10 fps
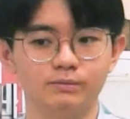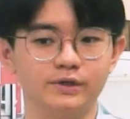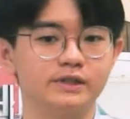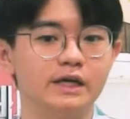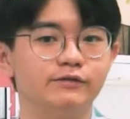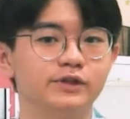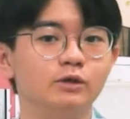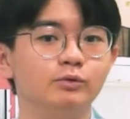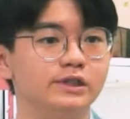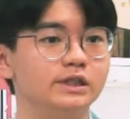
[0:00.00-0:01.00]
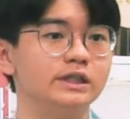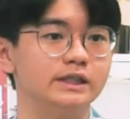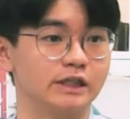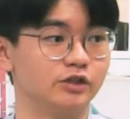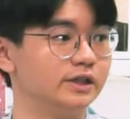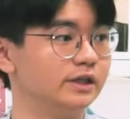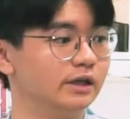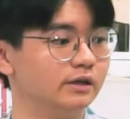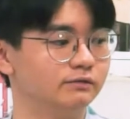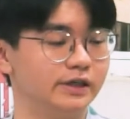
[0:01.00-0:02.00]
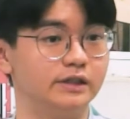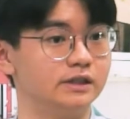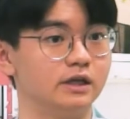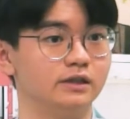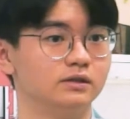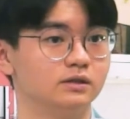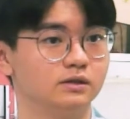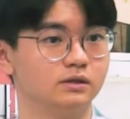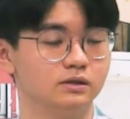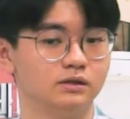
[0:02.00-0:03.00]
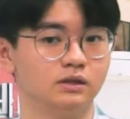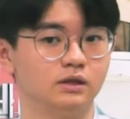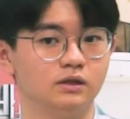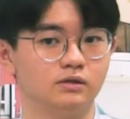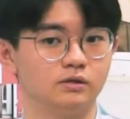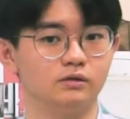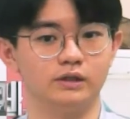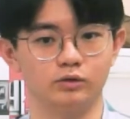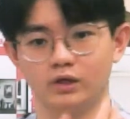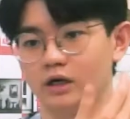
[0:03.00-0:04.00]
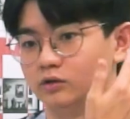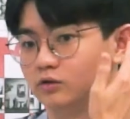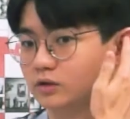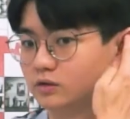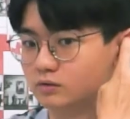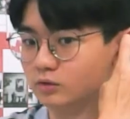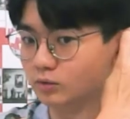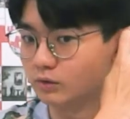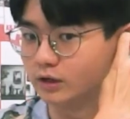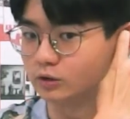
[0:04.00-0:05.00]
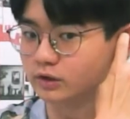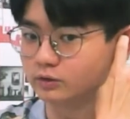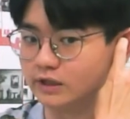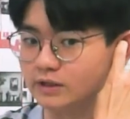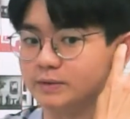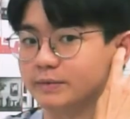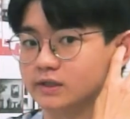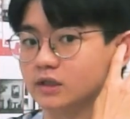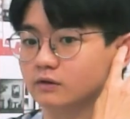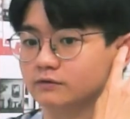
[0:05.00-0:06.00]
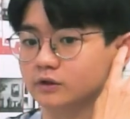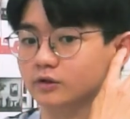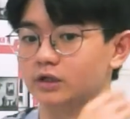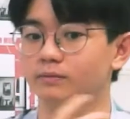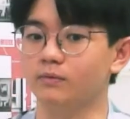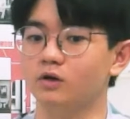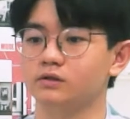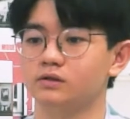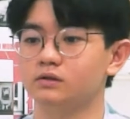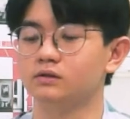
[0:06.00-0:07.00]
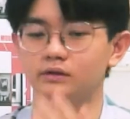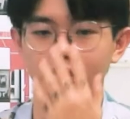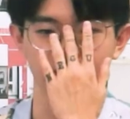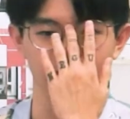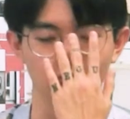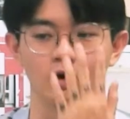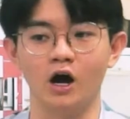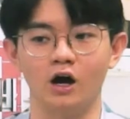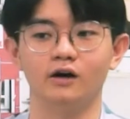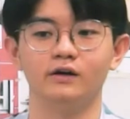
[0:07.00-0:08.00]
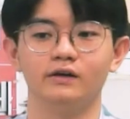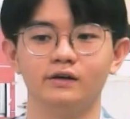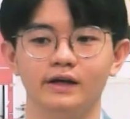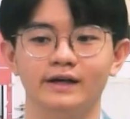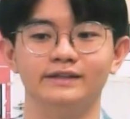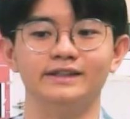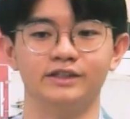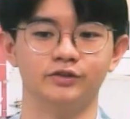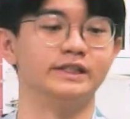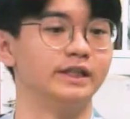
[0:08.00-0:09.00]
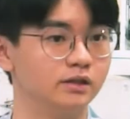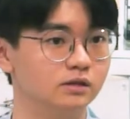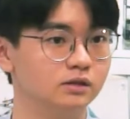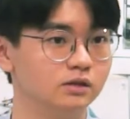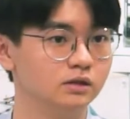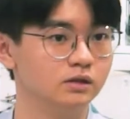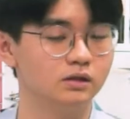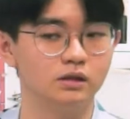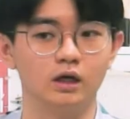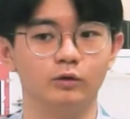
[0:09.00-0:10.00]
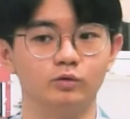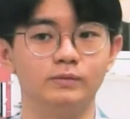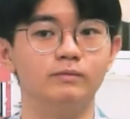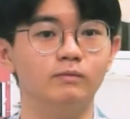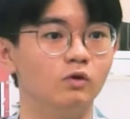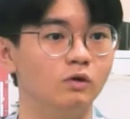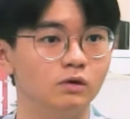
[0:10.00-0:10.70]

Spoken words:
Because everything we see is actually a design. So that's why I don't want to limit myself, in a box that you are an interior designer. I want to be more.